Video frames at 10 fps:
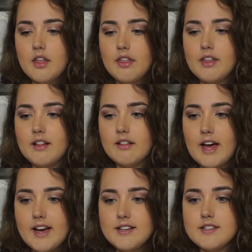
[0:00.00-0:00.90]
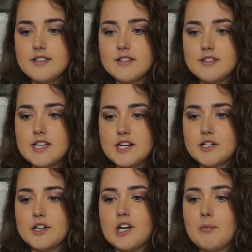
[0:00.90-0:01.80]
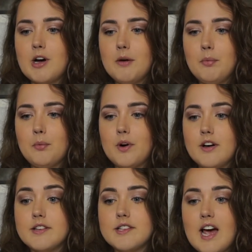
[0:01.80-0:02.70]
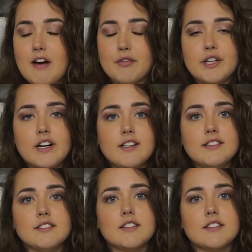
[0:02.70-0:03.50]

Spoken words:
The last sector to come up was Africa,